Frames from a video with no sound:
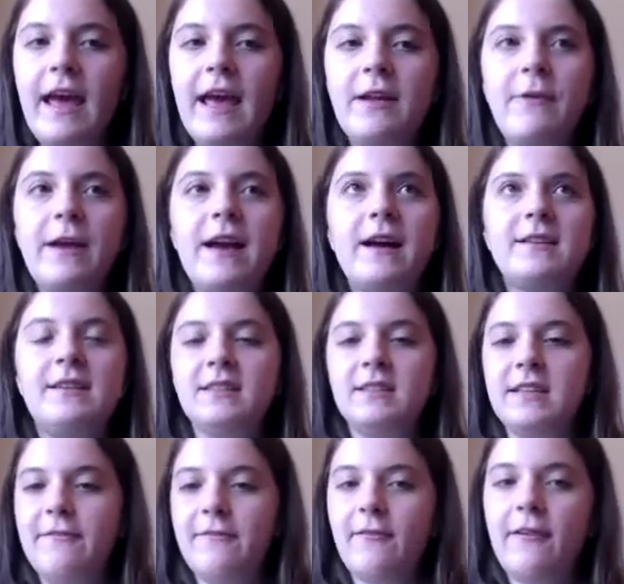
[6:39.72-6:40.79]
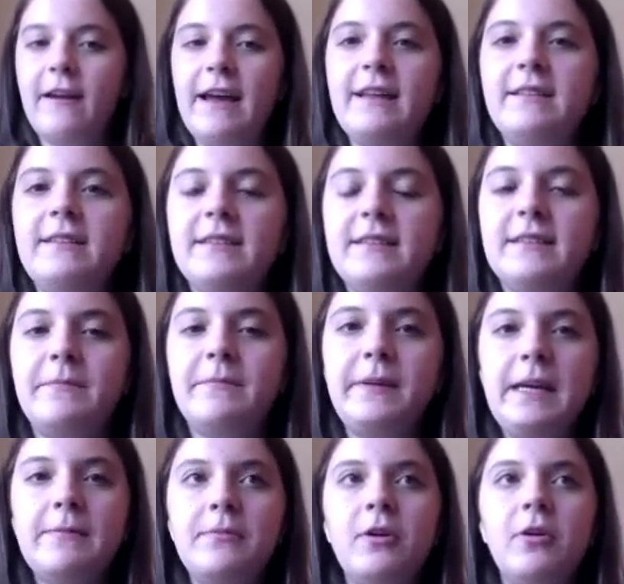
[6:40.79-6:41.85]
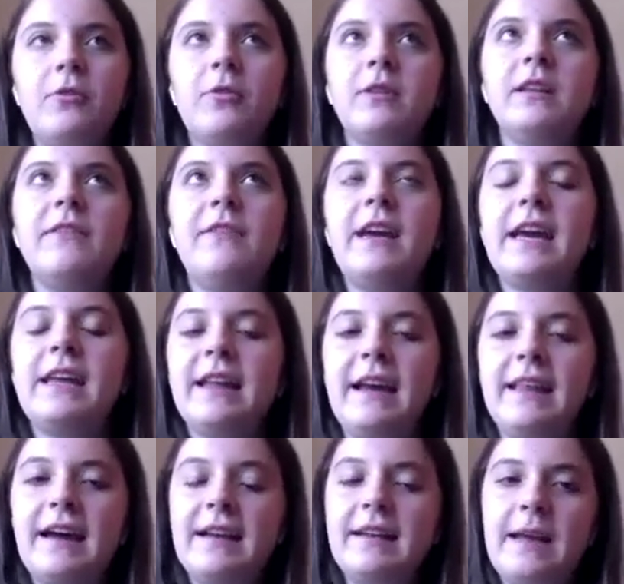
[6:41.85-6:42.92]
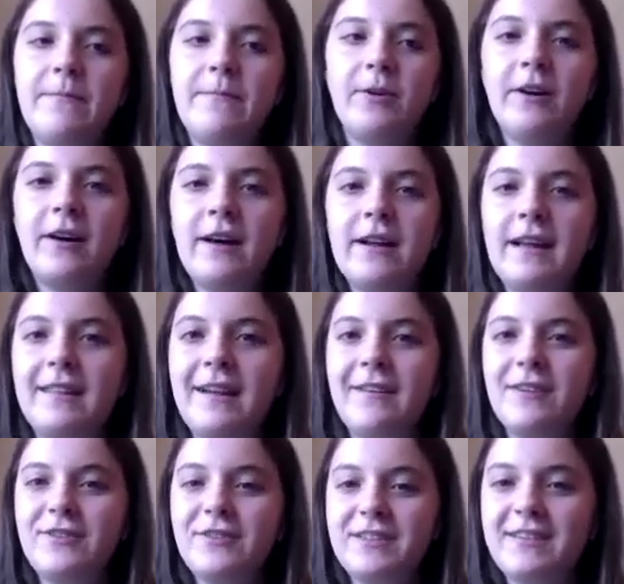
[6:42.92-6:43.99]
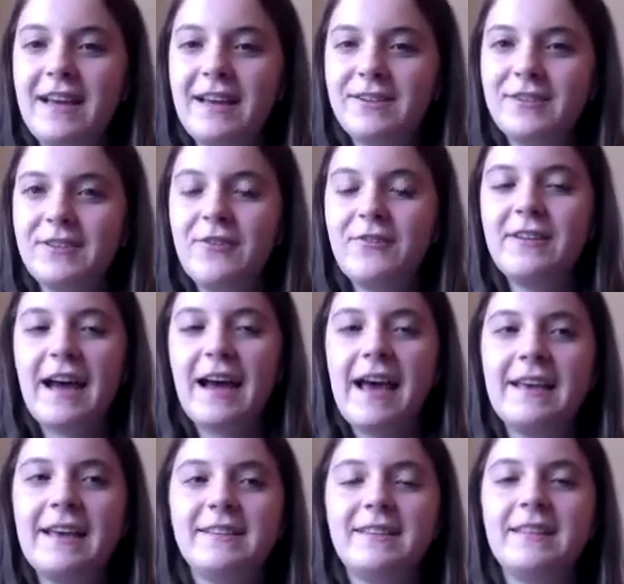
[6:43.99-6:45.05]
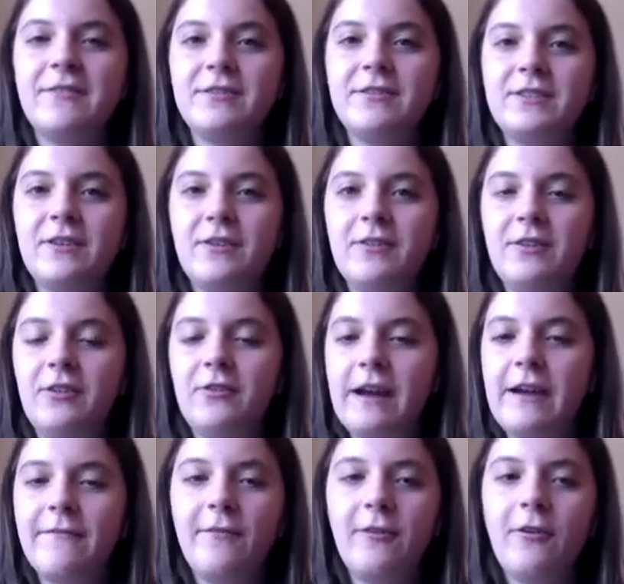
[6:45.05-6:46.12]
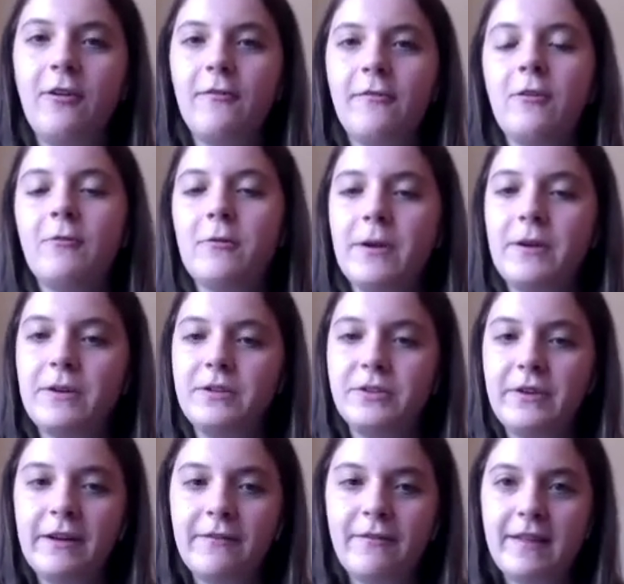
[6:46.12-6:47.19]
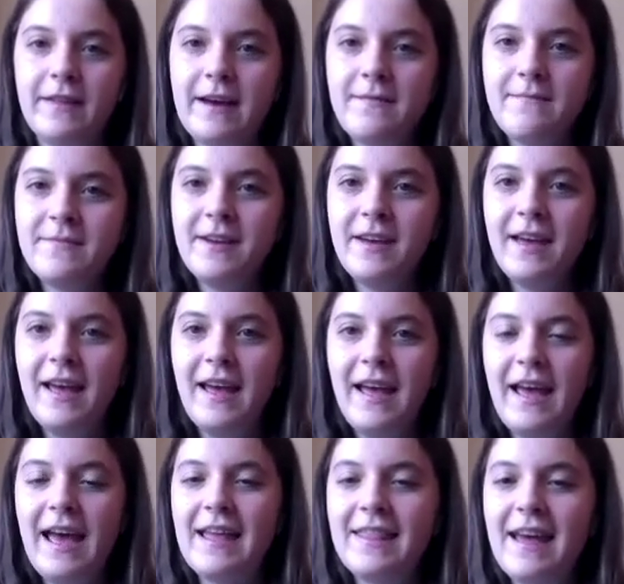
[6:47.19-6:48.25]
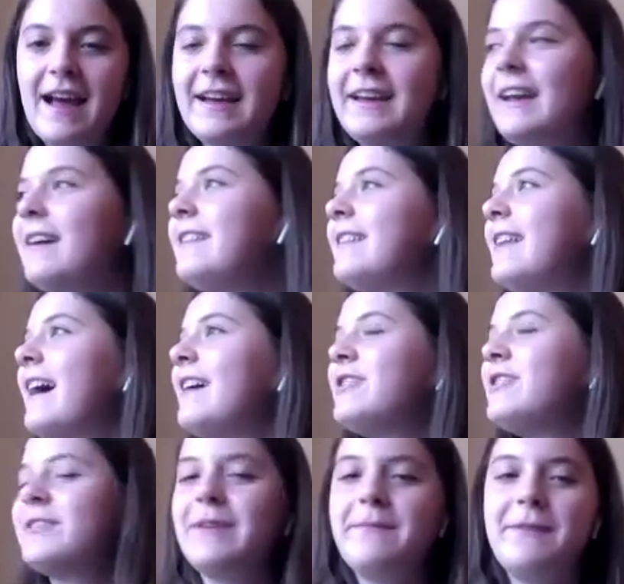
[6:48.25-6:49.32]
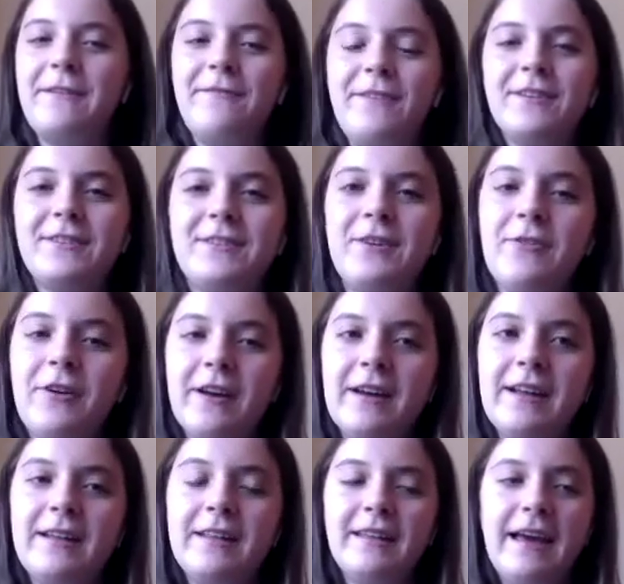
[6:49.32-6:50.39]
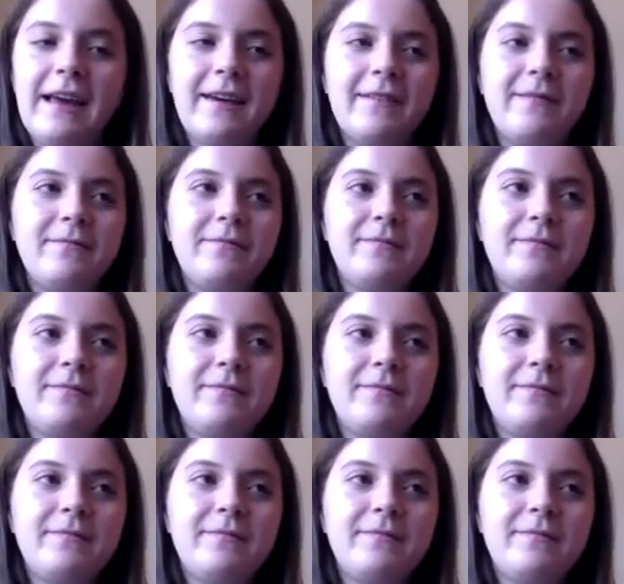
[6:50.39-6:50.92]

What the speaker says: and we got to deliver it to some people who were living in like that neighborhood, and they were just like so nice, and they were so grateful for what we were doing for them. And that just made me feel so good, and like